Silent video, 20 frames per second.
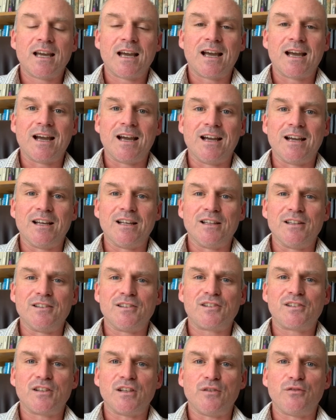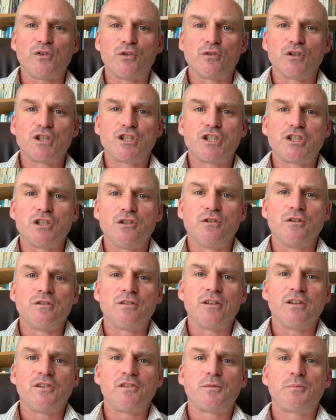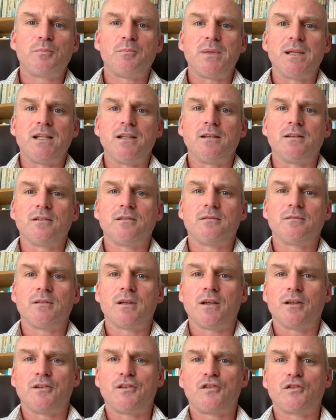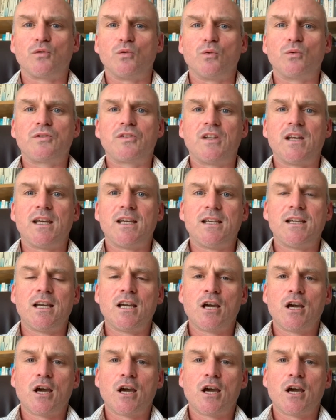And if you're a student that's been at school today,